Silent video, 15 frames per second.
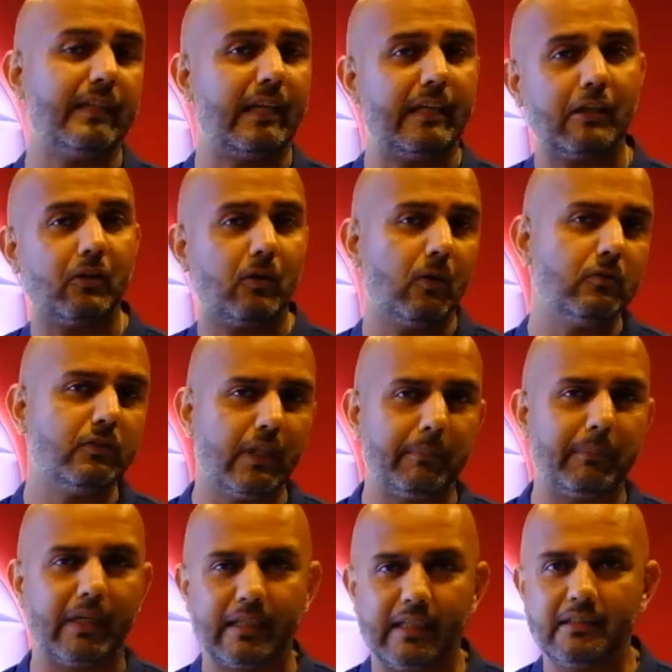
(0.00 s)
that it goes
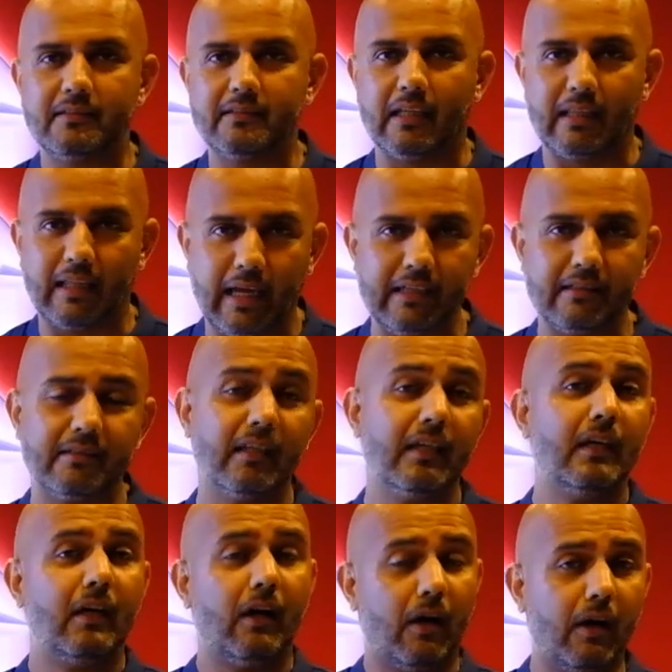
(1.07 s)
up against the likes
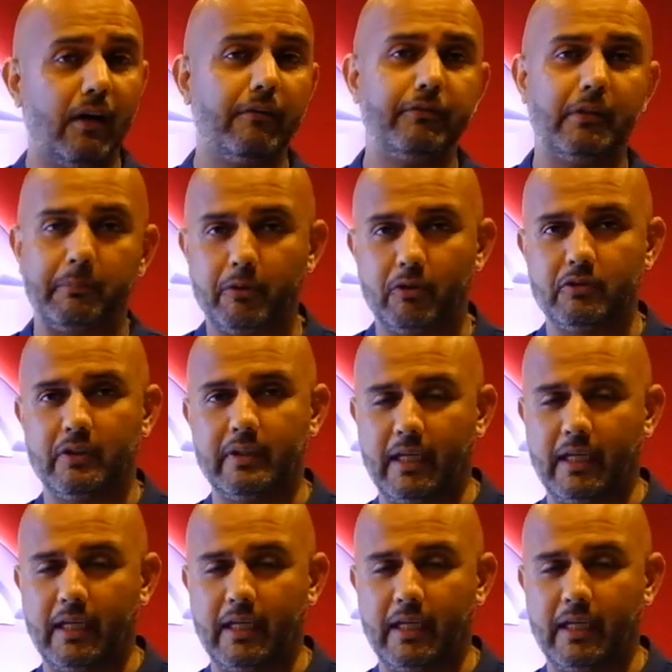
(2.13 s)
of the Proton